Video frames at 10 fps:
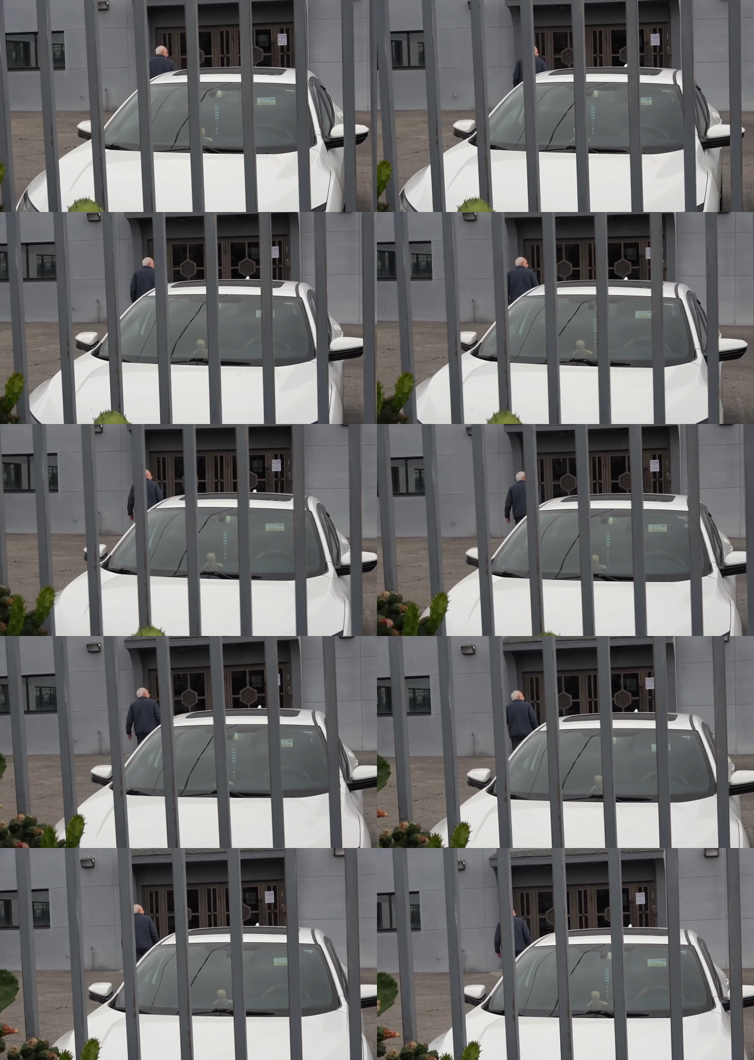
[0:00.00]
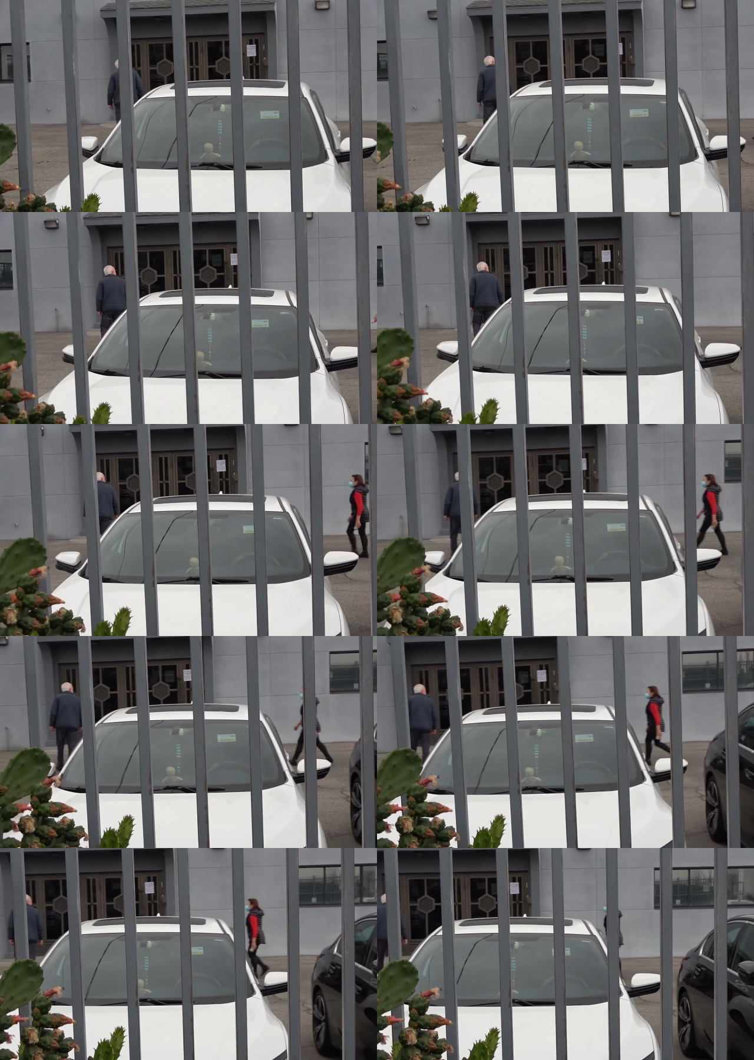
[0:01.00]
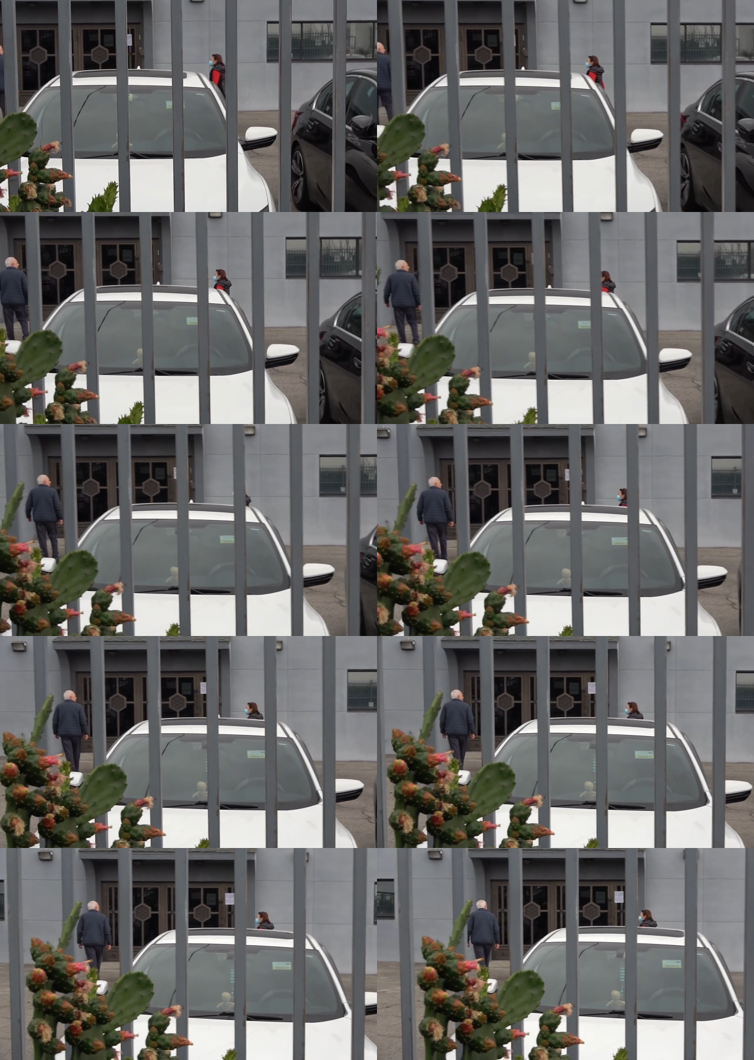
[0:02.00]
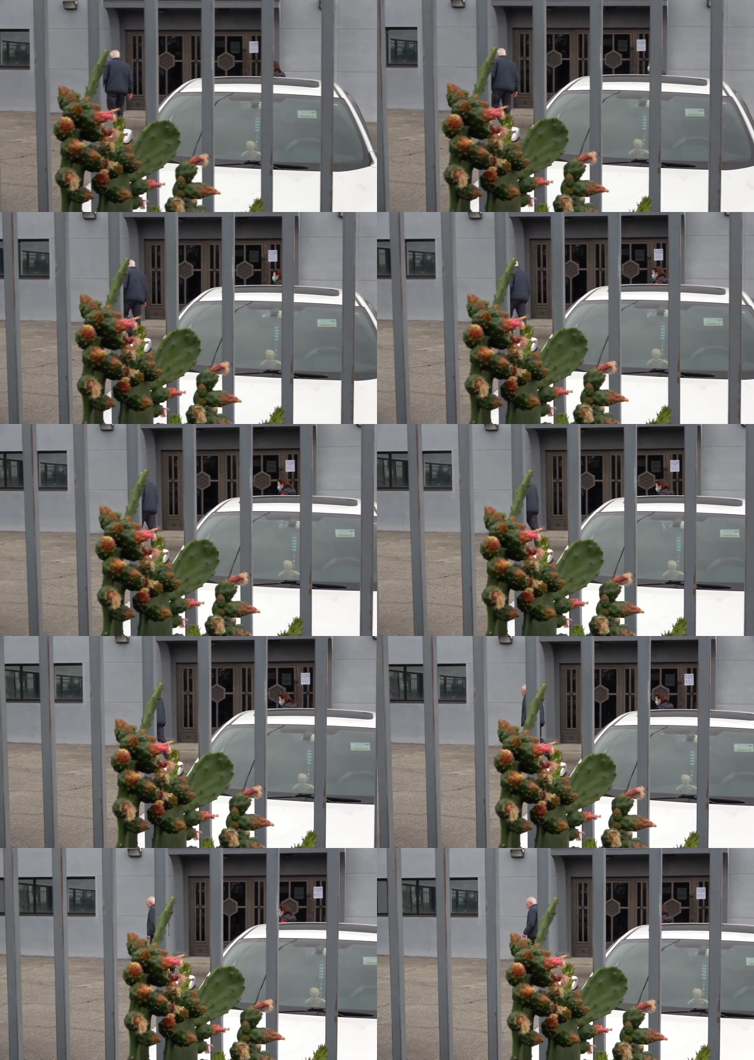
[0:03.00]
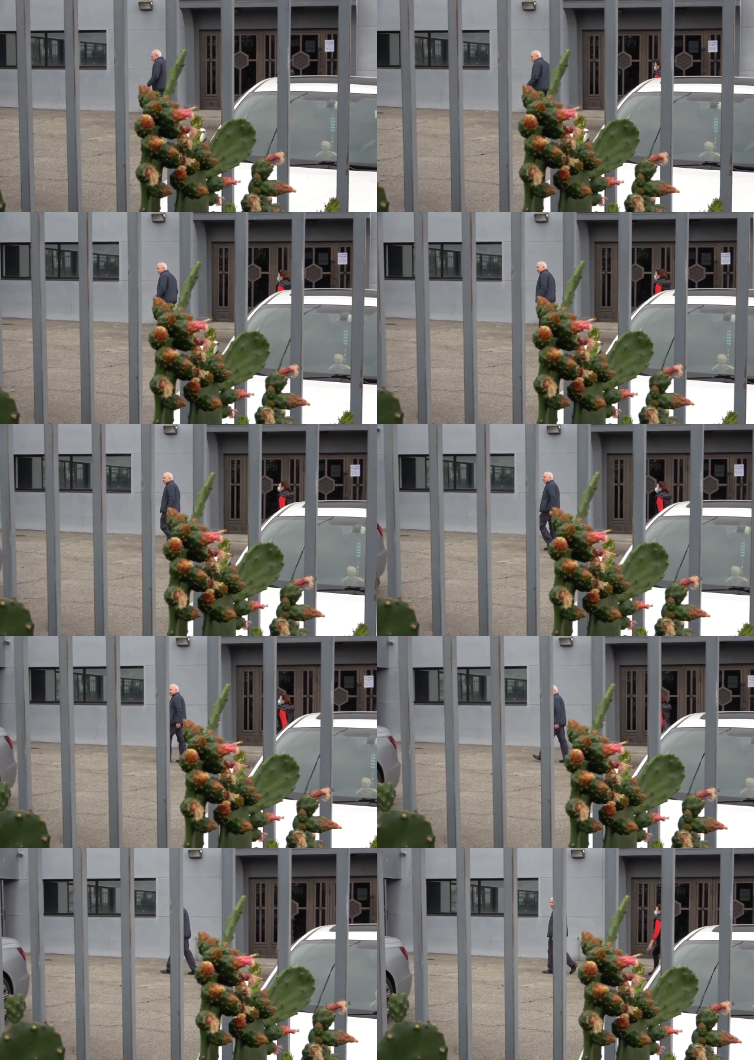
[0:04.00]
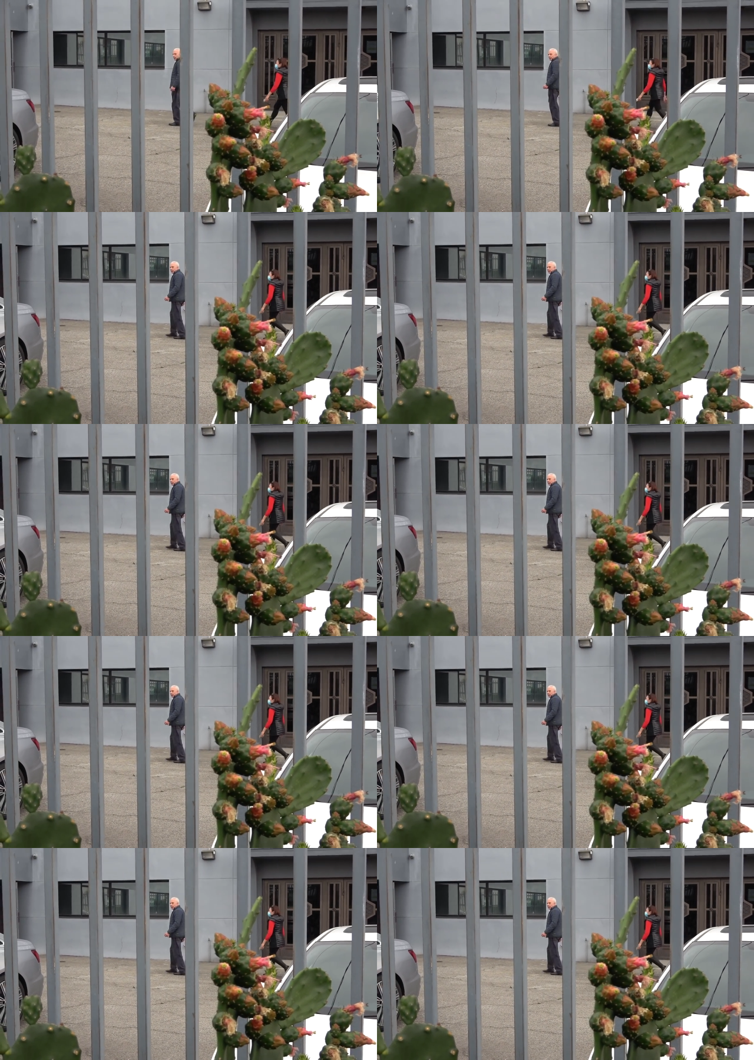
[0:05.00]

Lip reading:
(no speaker visible)